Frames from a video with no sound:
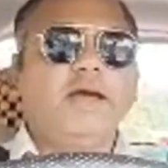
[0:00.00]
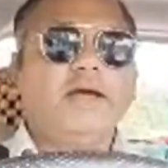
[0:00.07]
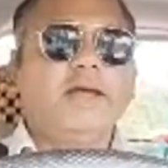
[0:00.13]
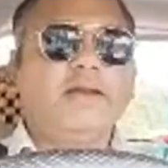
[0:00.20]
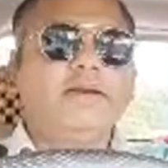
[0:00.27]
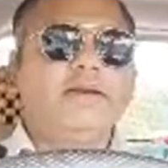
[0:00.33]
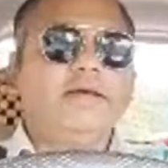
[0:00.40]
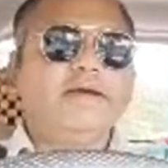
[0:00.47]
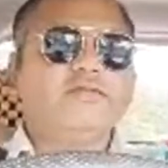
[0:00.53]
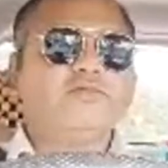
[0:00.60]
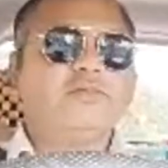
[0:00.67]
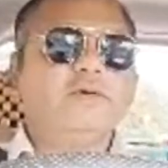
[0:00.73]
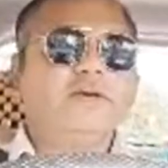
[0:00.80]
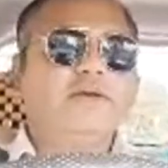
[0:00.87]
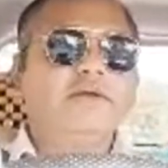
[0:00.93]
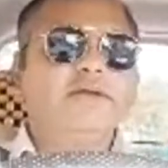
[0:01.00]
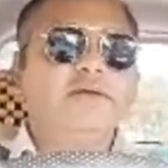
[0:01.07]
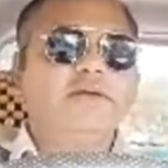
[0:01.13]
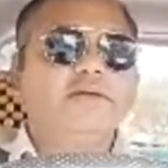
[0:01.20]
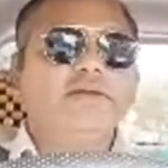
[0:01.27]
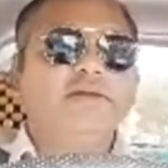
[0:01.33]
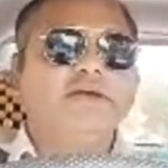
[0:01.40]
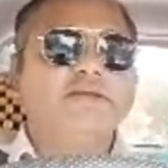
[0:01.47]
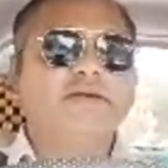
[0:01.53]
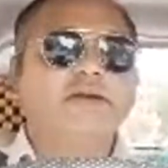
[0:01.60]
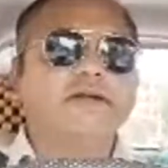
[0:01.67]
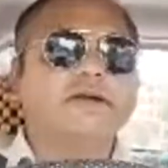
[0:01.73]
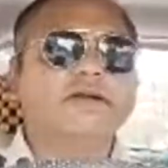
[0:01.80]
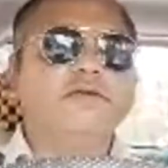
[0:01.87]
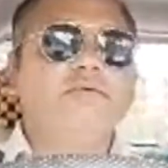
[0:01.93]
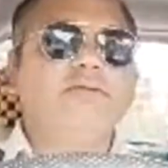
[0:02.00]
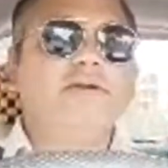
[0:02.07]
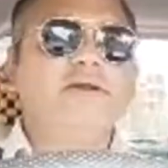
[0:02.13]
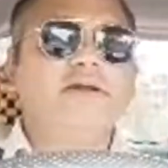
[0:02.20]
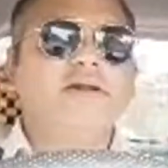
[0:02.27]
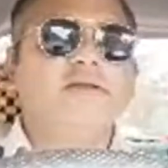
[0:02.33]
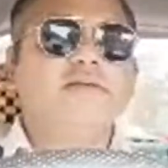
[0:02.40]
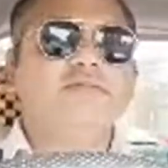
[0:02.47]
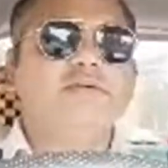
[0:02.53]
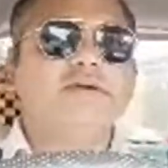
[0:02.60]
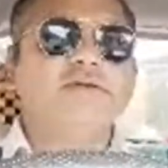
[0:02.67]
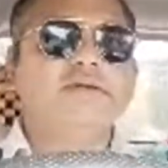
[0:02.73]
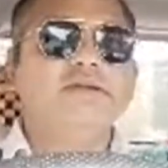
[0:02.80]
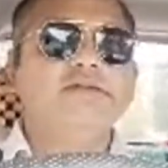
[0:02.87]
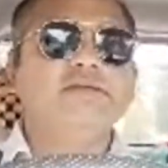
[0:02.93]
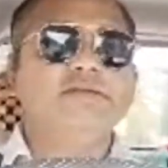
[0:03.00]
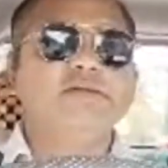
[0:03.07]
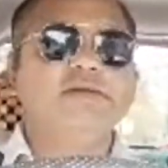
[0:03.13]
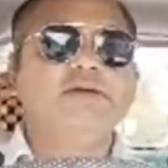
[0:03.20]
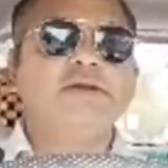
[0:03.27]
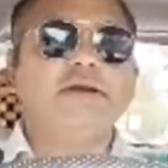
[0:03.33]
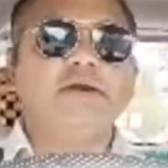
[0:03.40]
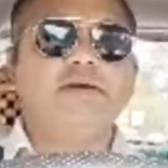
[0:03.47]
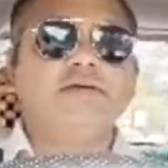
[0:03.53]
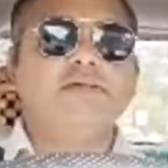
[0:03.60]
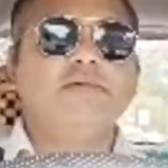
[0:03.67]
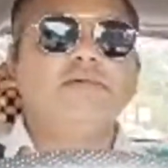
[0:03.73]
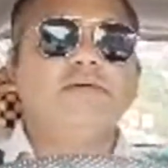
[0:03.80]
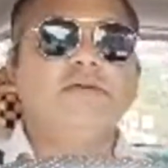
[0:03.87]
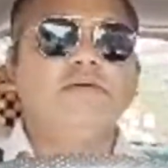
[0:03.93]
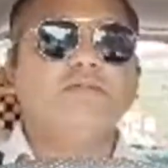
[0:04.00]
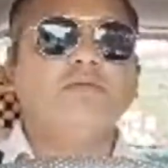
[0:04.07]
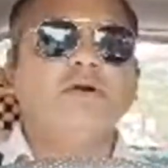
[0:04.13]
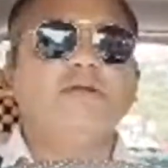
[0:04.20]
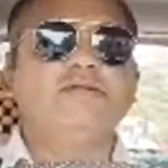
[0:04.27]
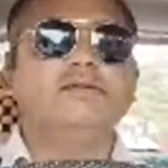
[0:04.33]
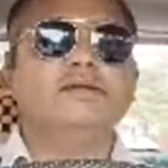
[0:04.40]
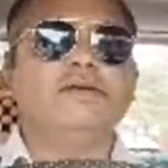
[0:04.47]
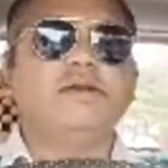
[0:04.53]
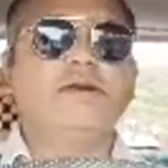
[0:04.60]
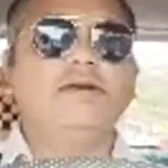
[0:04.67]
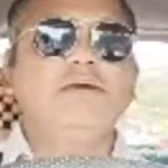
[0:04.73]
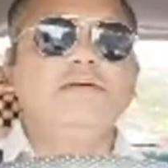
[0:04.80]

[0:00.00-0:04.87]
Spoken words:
Next category of data classification is secret. What is secret?